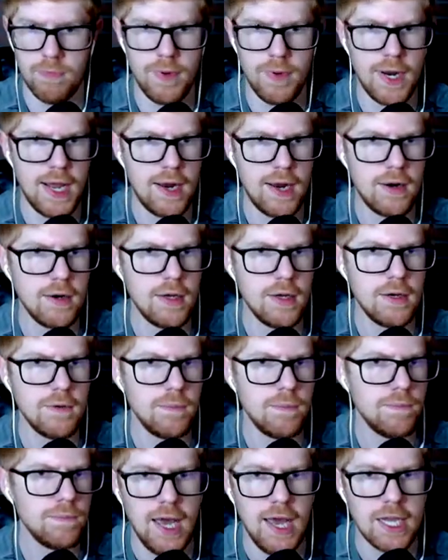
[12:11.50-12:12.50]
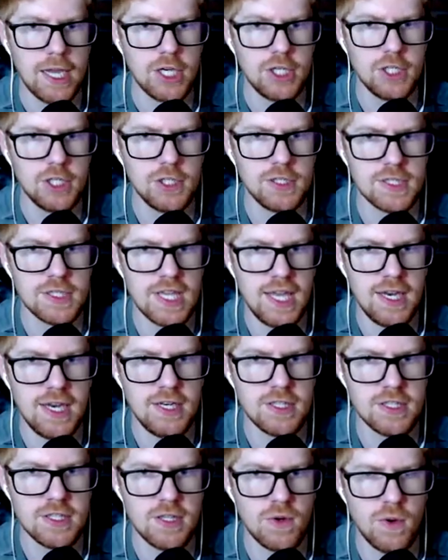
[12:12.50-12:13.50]
But I don't know. I couldn't get
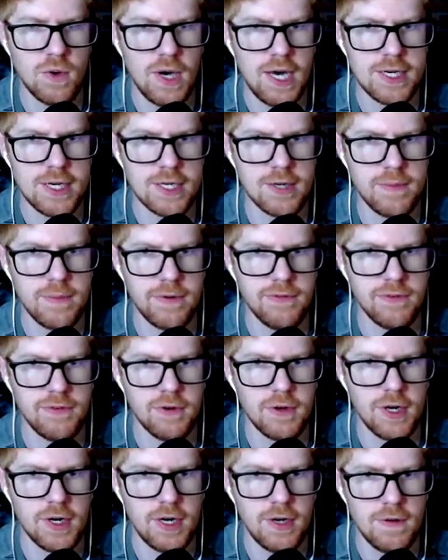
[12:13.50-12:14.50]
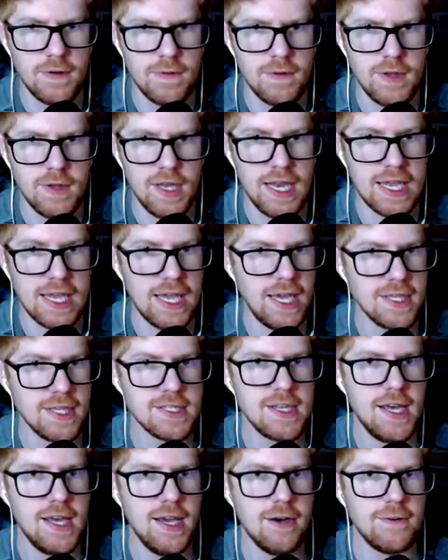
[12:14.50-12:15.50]
into the water before, and I
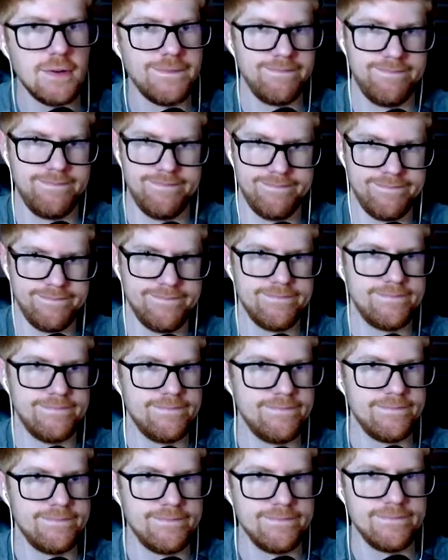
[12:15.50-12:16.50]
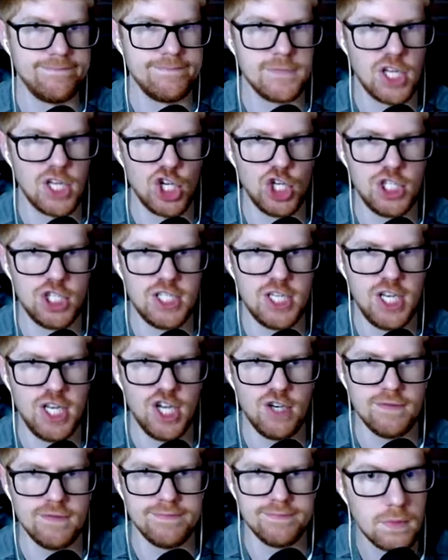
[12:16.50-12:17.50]
can't now. Good to
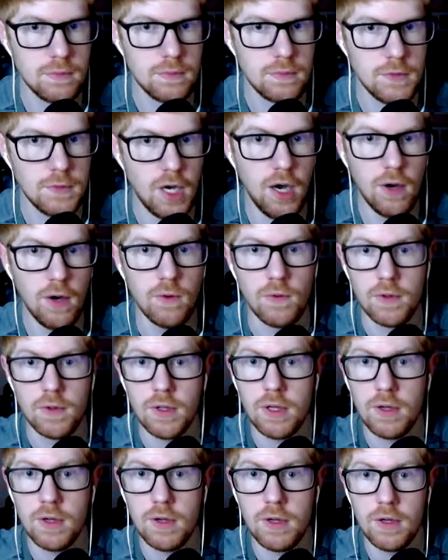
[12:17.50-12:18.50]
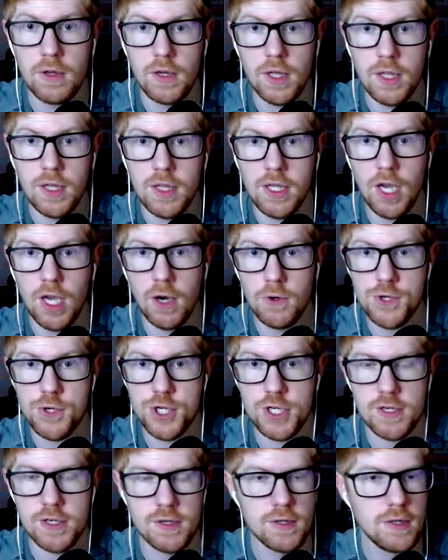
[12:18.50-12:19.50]
know. Oh,
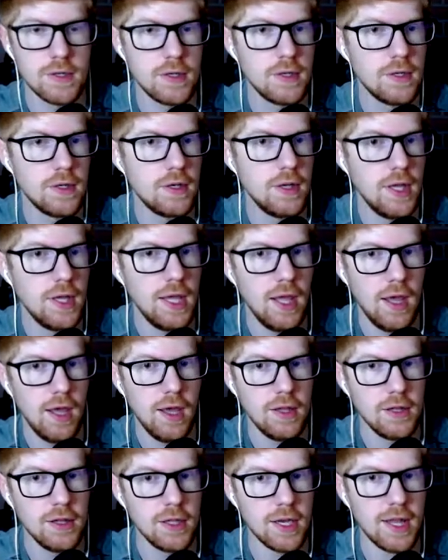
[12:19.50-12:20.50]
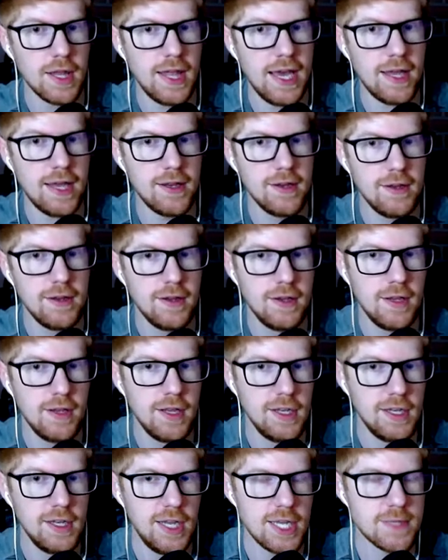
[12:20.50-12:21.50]
Yosh. Look at that.
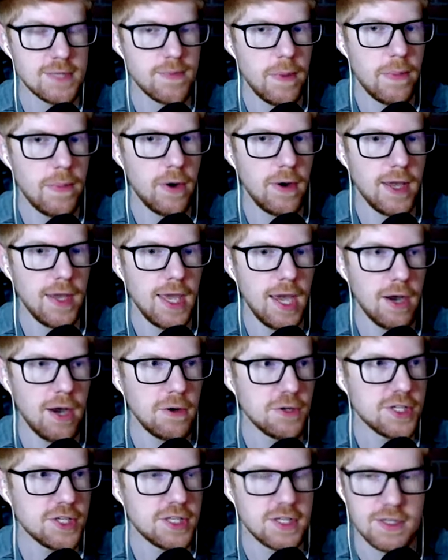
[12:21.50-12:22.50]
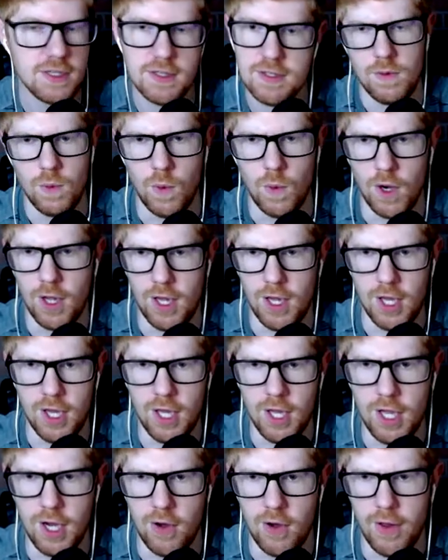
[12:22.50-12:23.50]
It's my boy Yosh. Well,
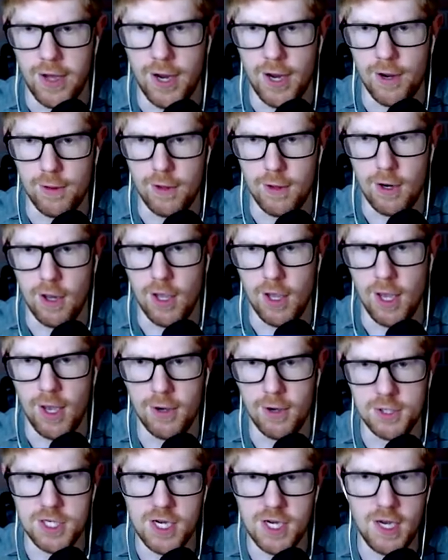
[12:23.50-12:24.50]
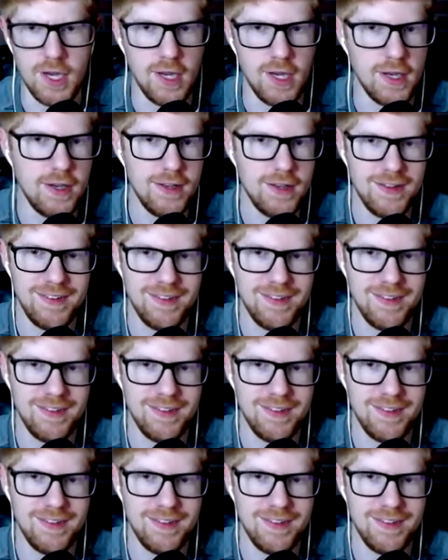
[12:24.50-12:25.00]
hello there, little Yoshi.